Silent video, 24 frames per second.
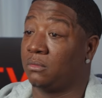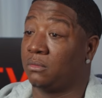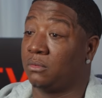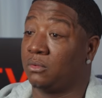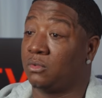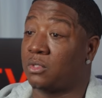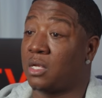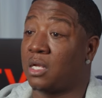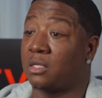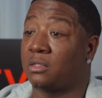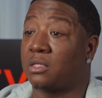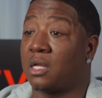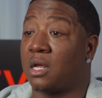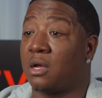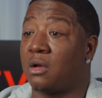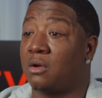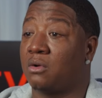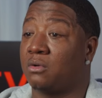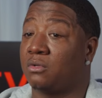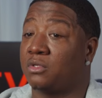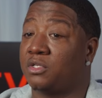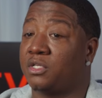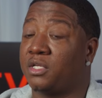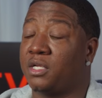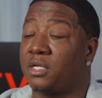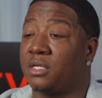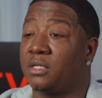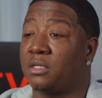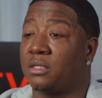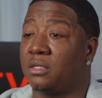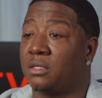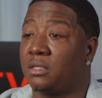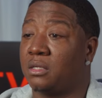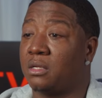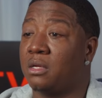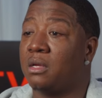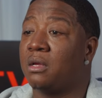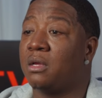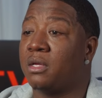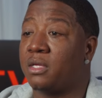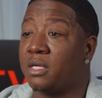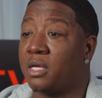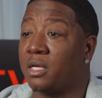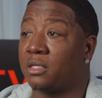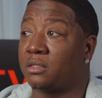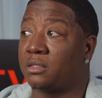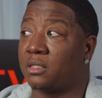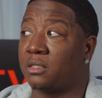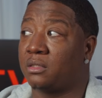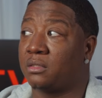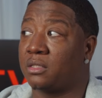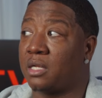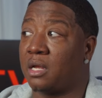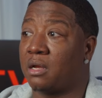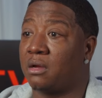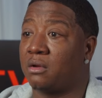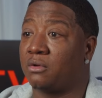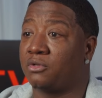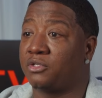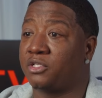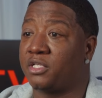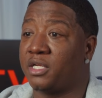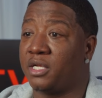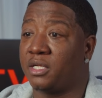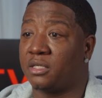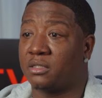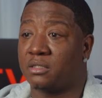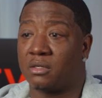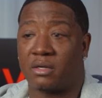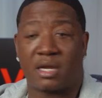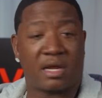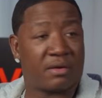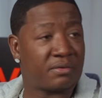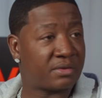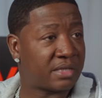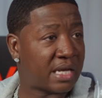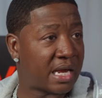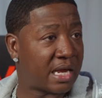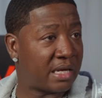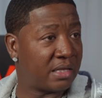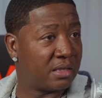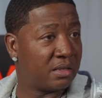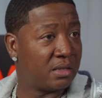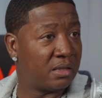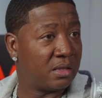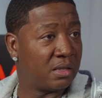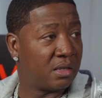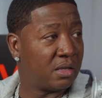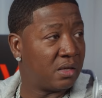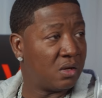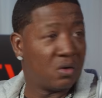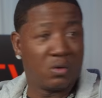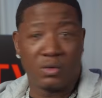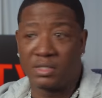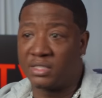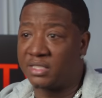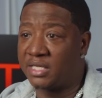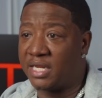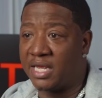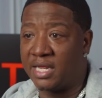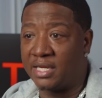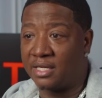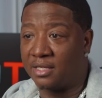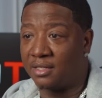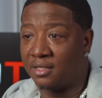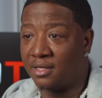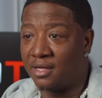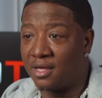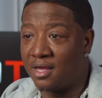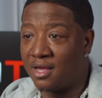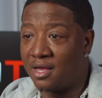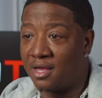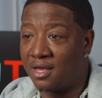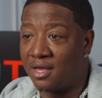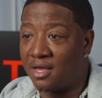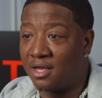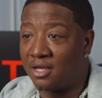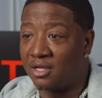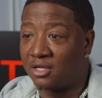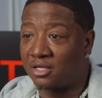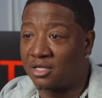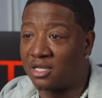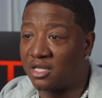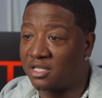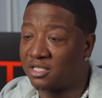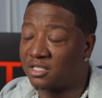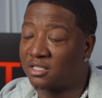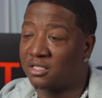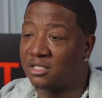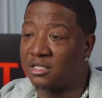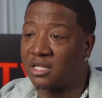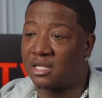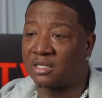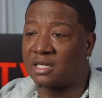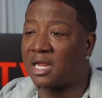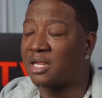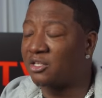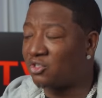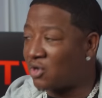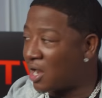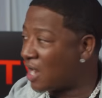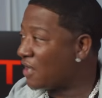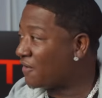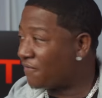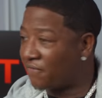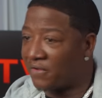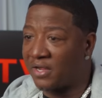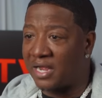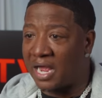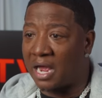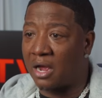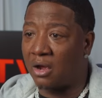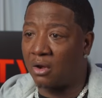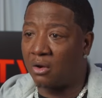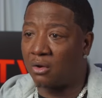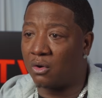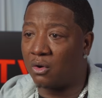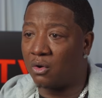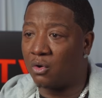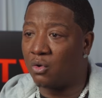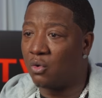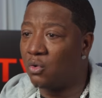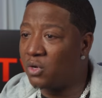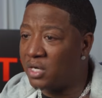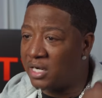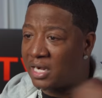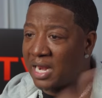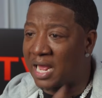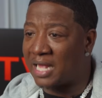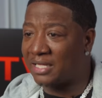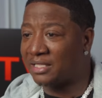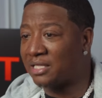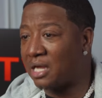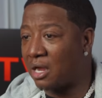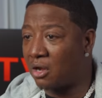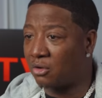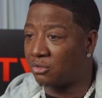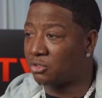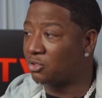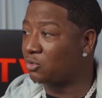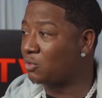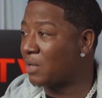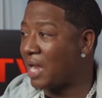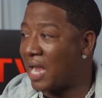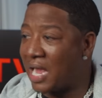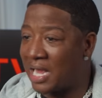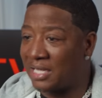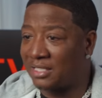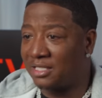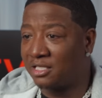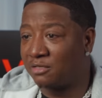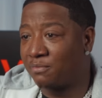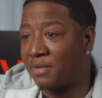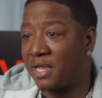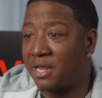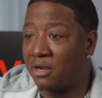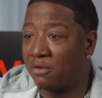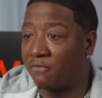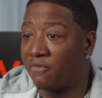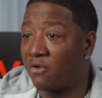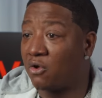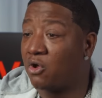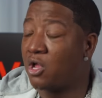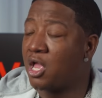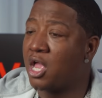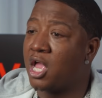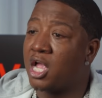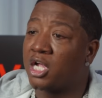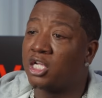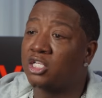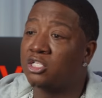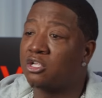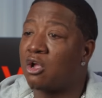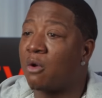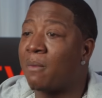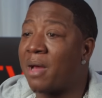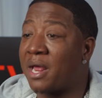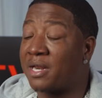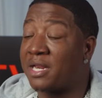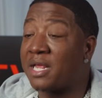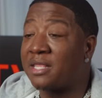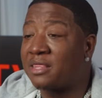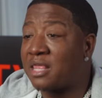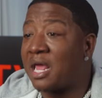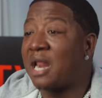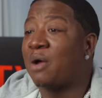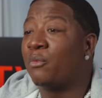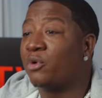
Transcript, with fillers: So I was like, oh shit. Word? Yeah, so he was like, oh shit. So they was like, who is Nitty? Cause they trying to figure out who did I talk to? How is this man on the phone? Cause nobody, they thought